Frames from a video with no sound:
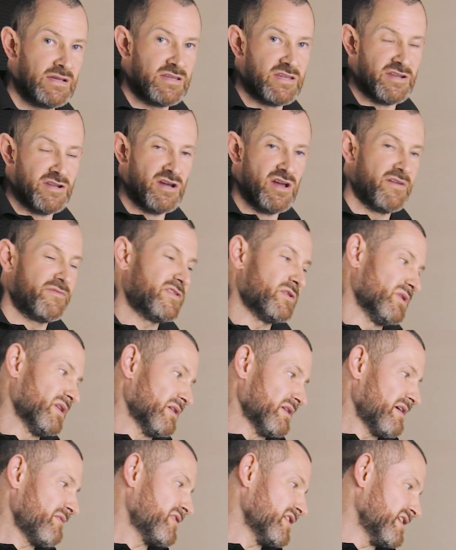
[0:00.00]
You know, if you
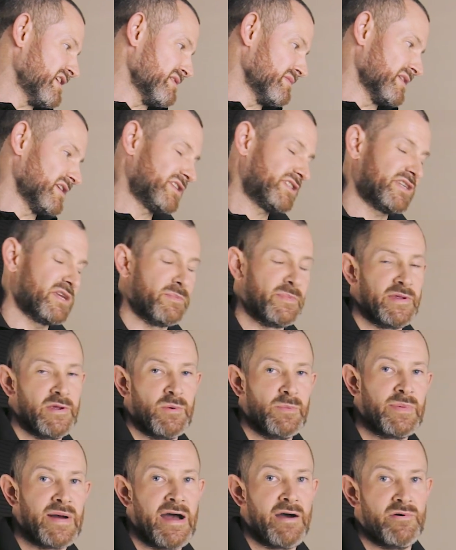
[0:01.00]
need this
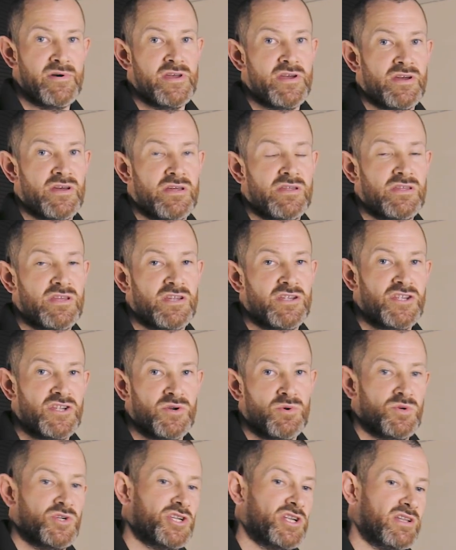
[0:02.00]
CPU power, you
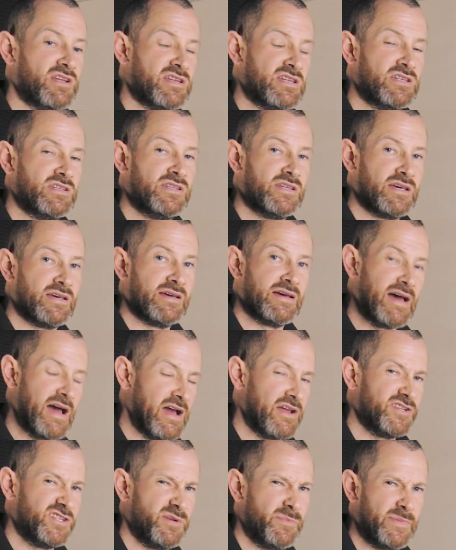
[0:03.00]
usually need
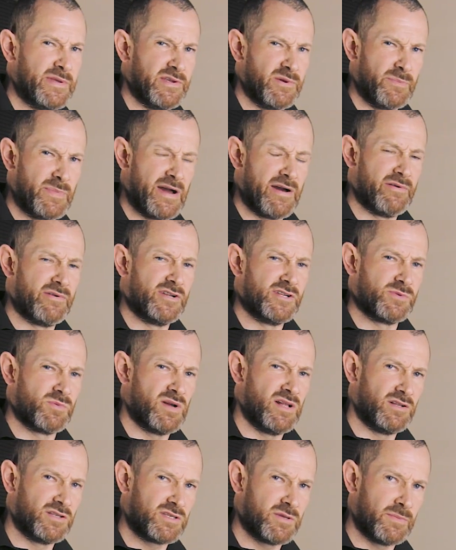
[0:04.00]
high GPU power as
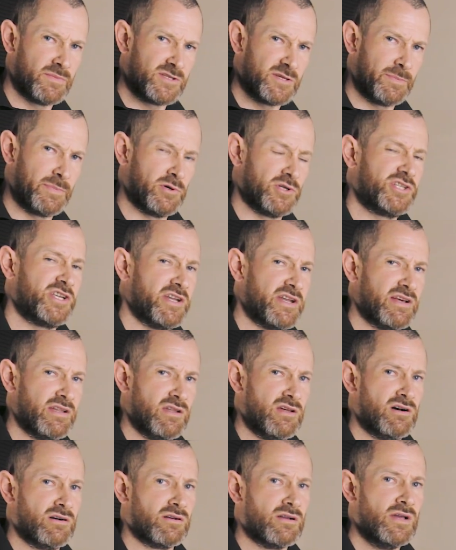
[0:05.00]
well to push it
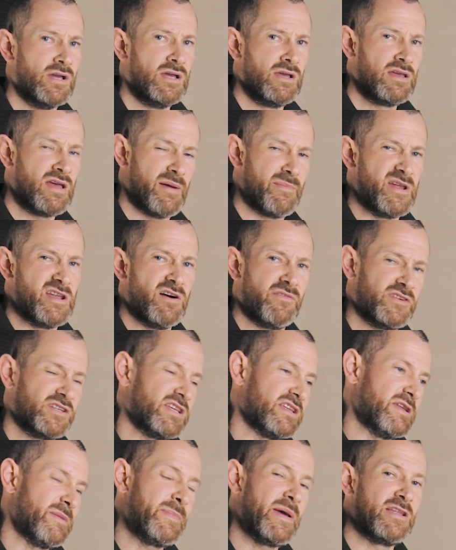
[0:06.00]
along. I mean,
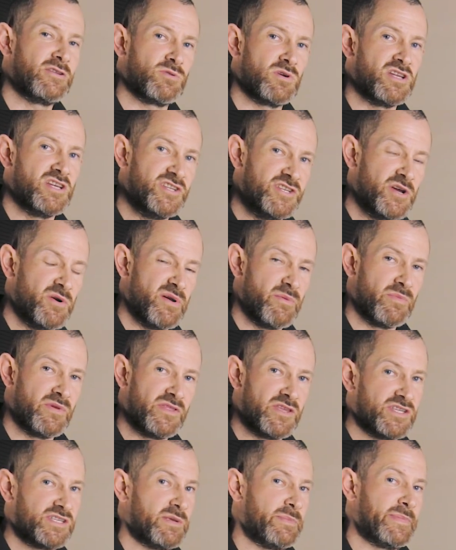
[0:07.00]
obviously, it depends what you're doing
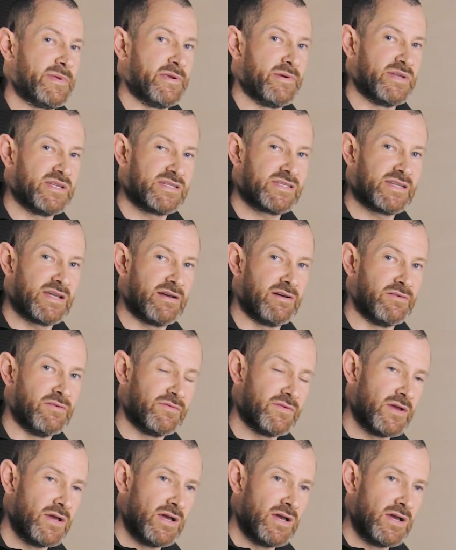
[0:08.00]
with the CPU itself.